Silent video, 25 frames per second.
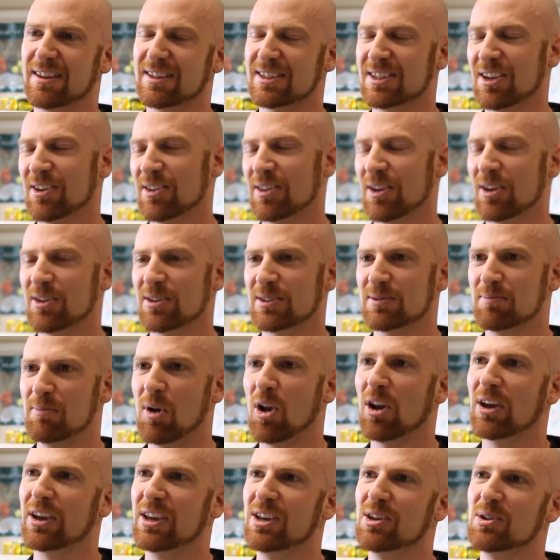so those
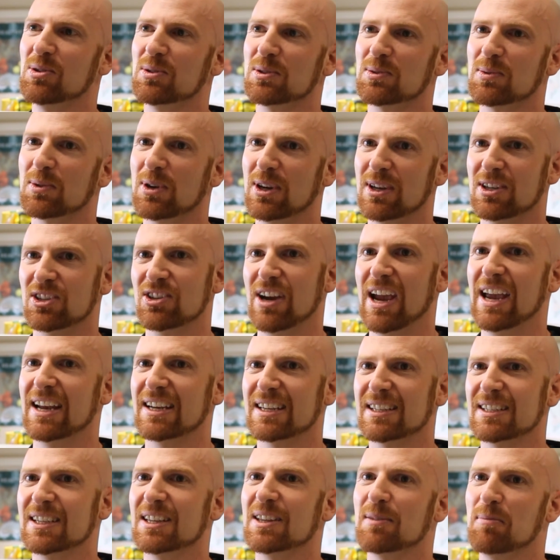molecules were
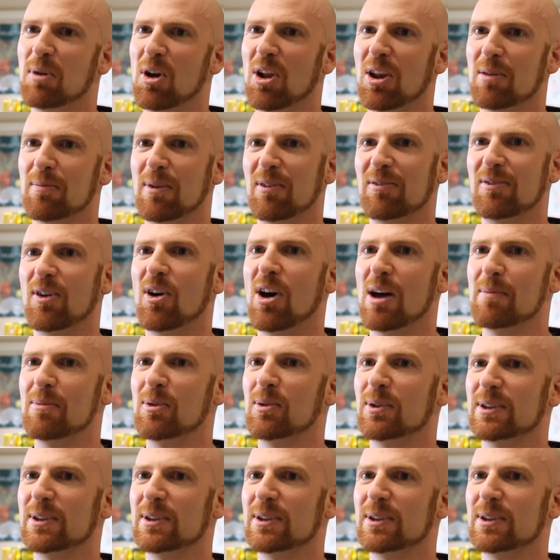attracted to the polymer fiber